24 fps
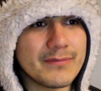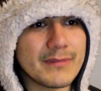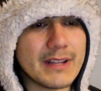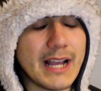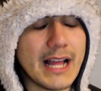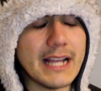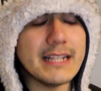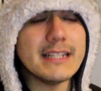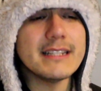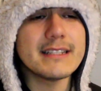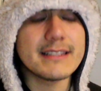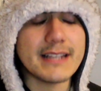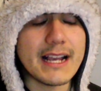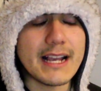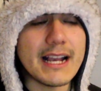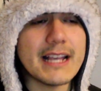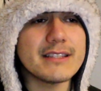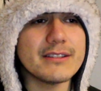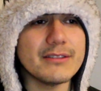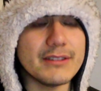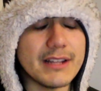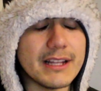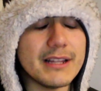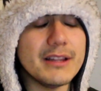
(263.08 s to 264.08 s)
I
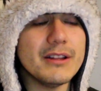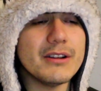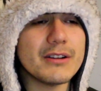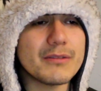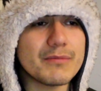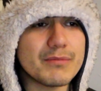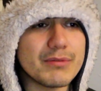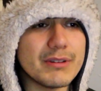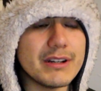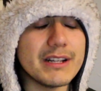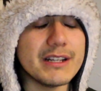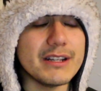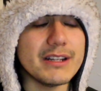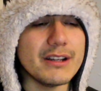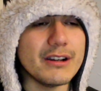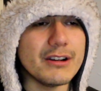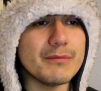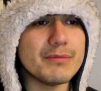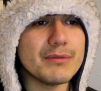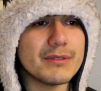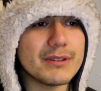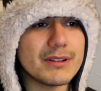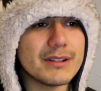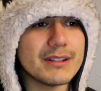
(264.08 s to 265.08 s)
designed it, they look pretty dope.